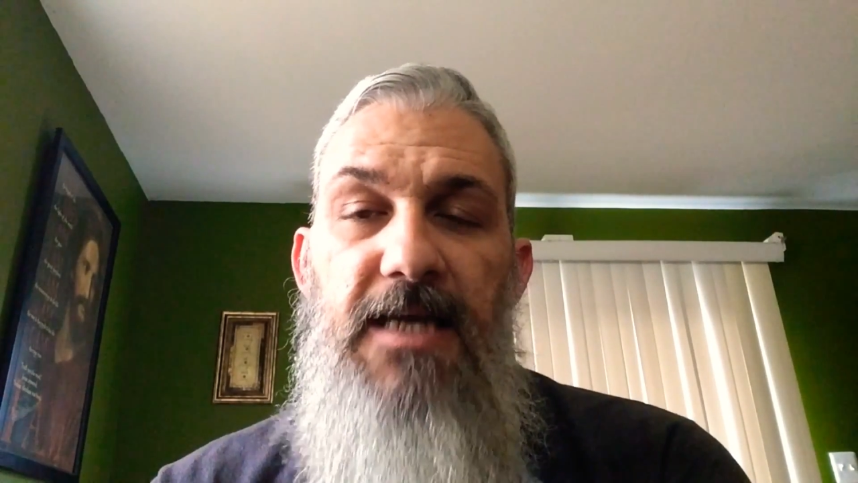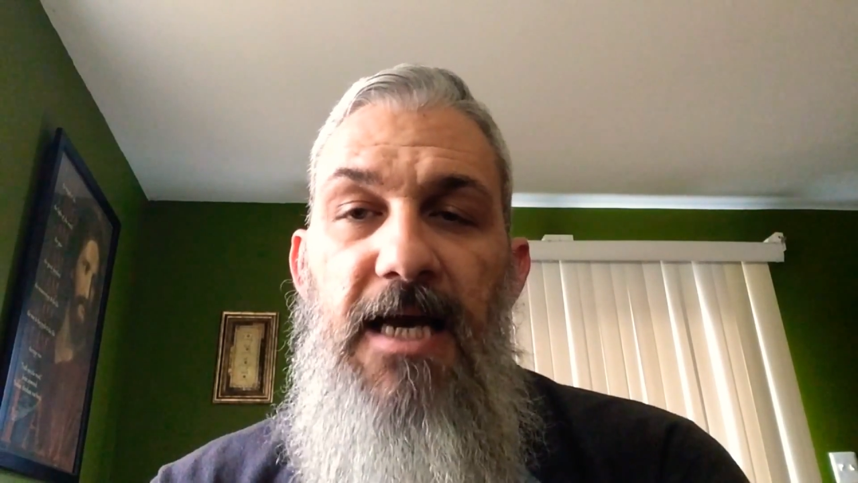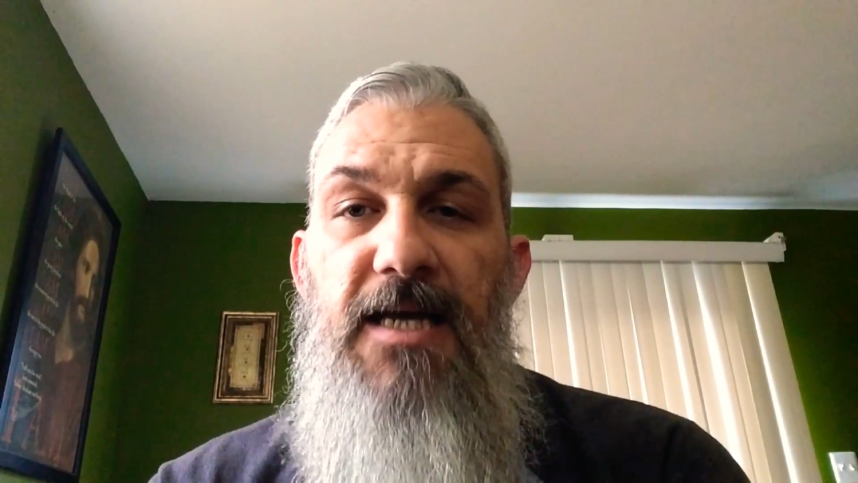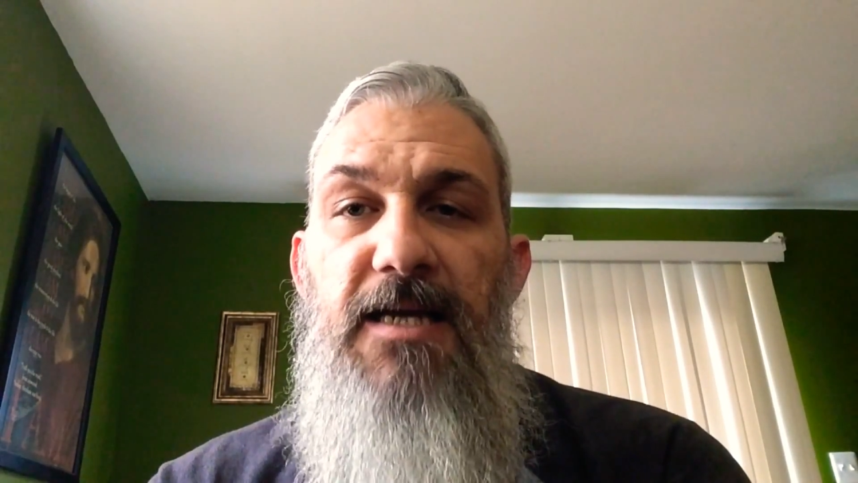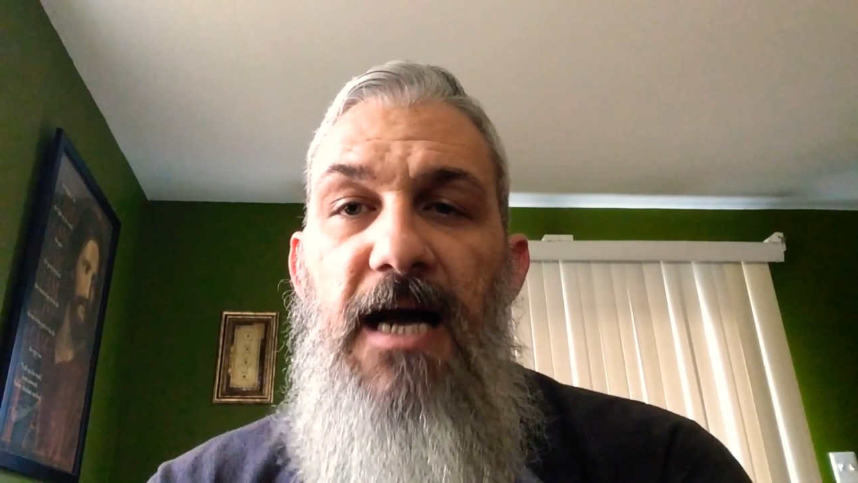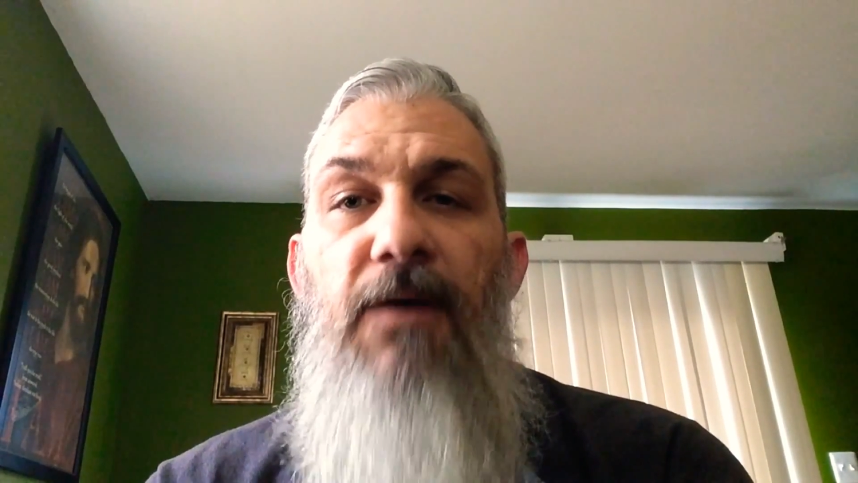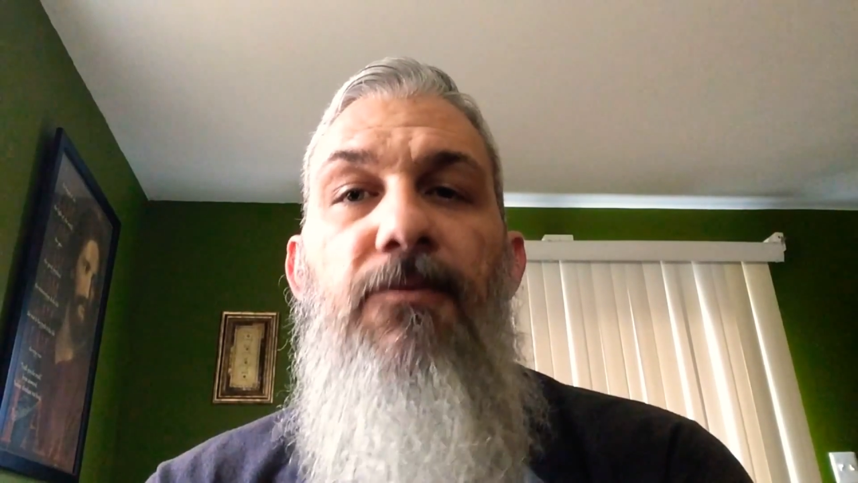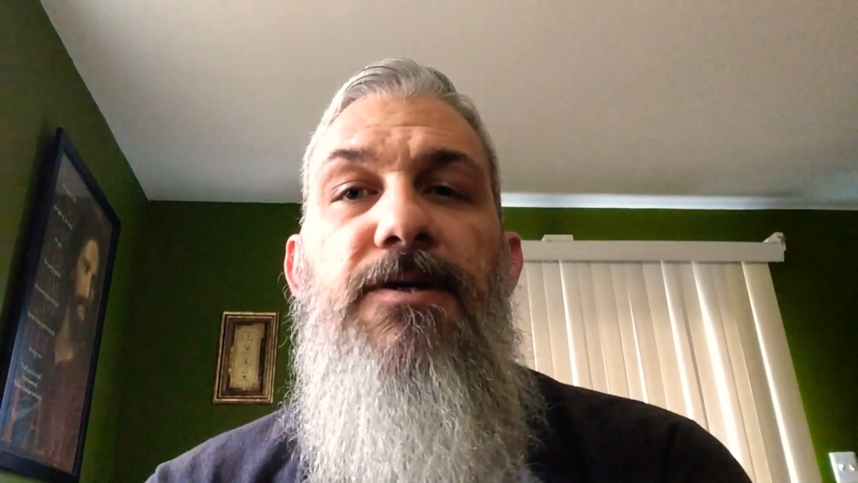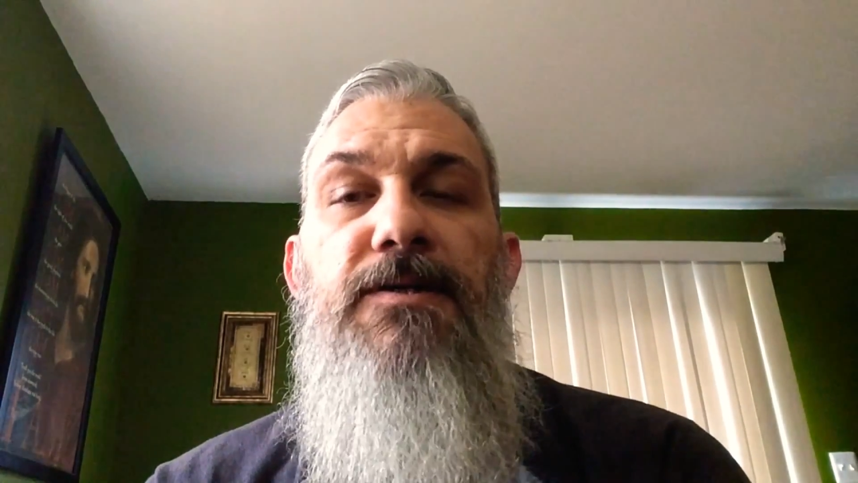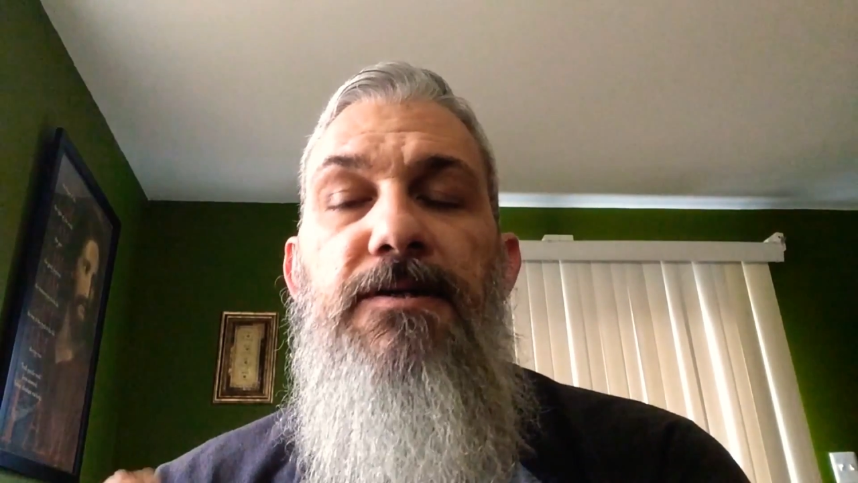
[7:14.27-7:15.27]
that I
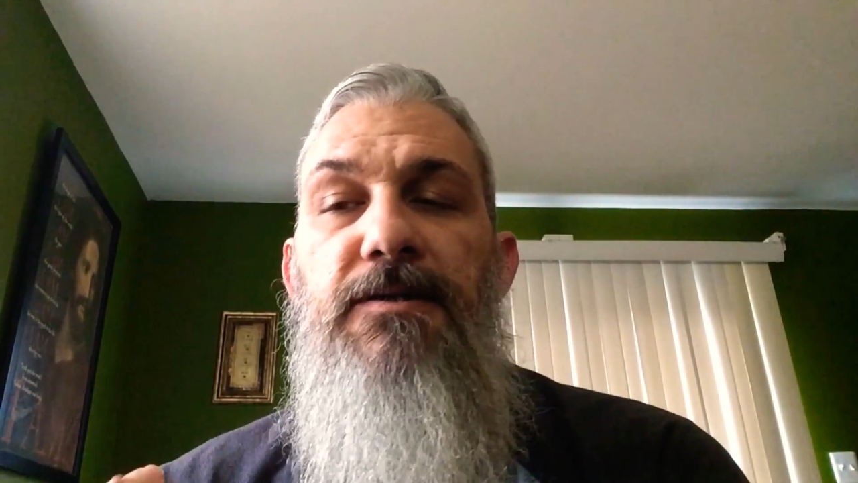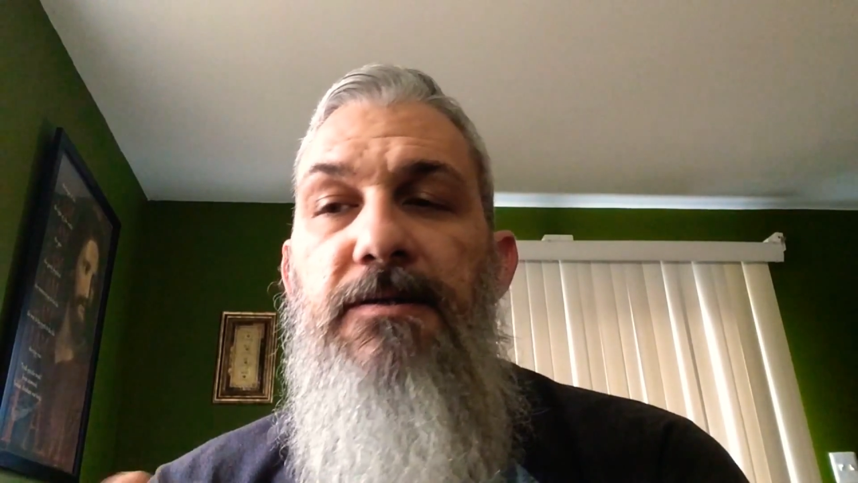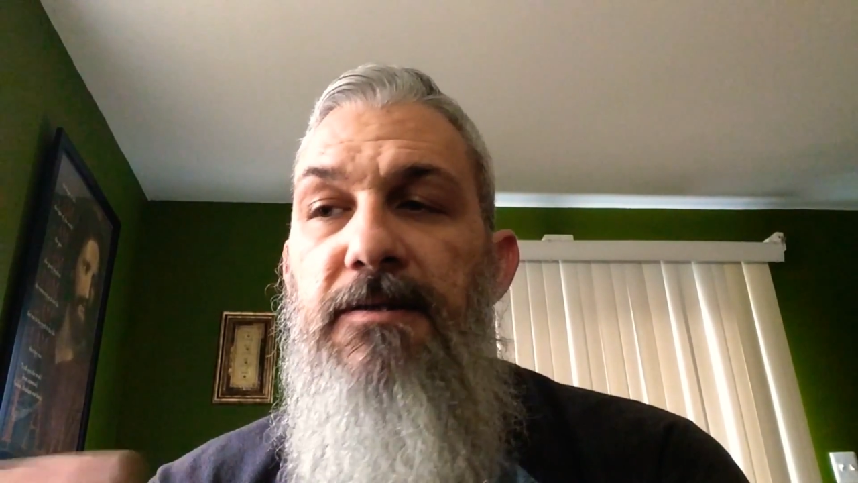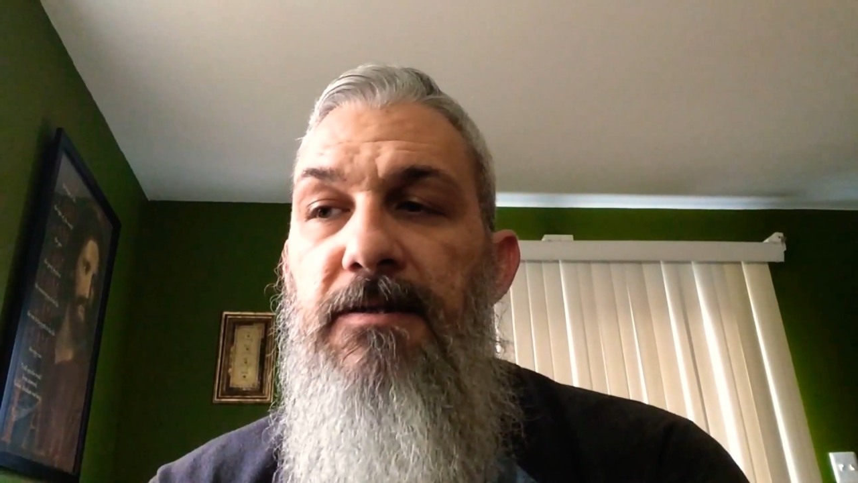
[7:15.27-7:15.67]
will